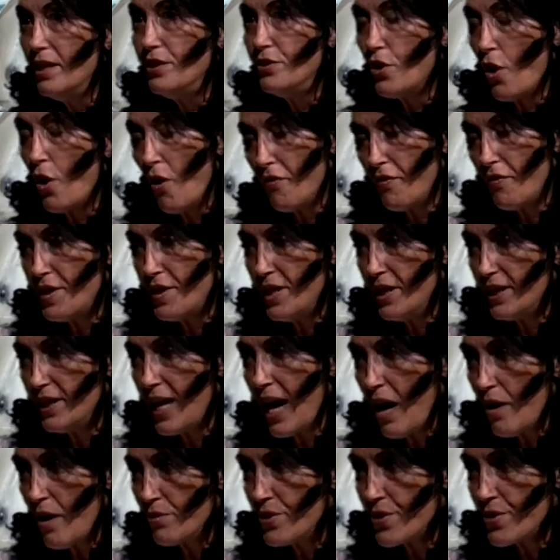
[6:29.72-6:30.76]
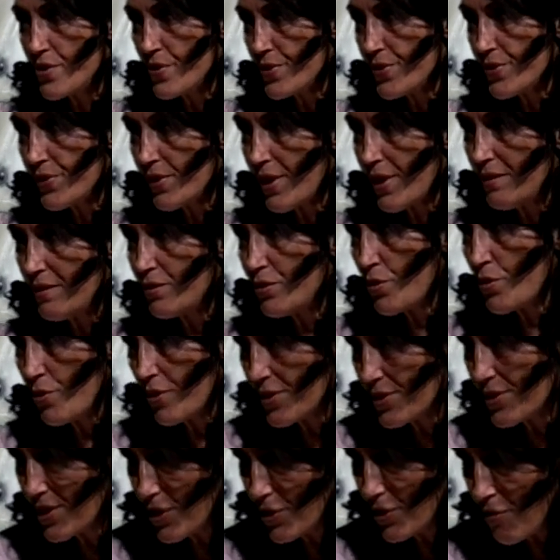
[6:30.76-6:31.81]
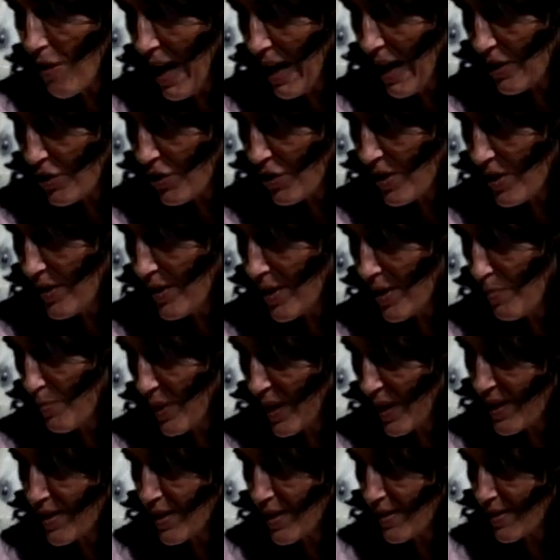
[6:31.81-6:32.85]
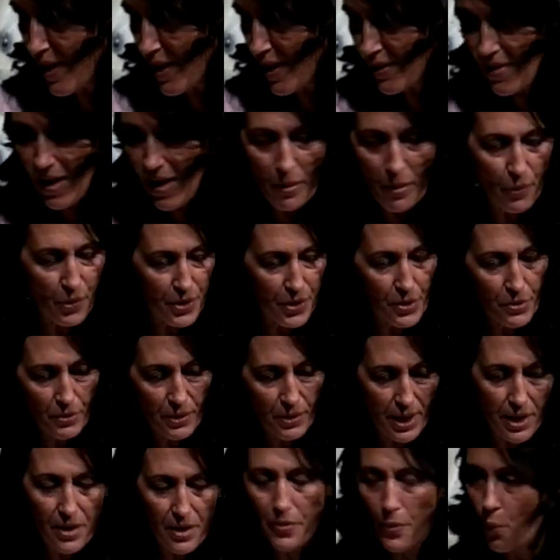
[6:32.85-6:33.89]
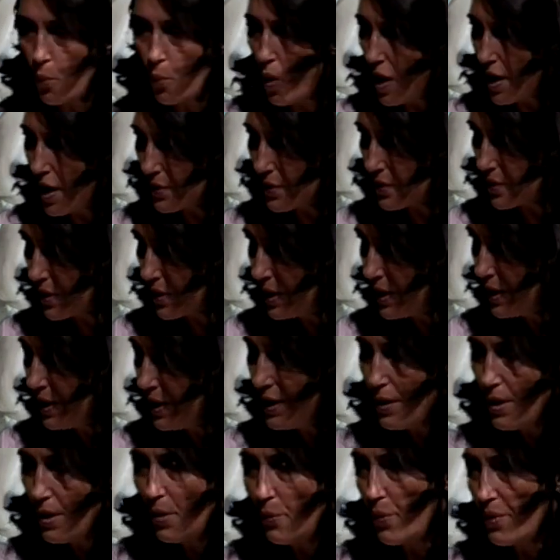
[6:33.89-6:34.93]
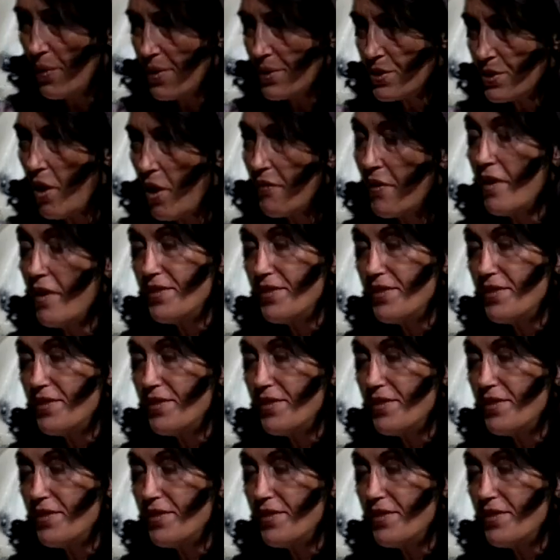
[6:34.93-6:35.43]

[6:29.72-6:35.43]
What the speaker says: dolphin encounters at tourist attractions and places like that where you get in the water with the dolphin.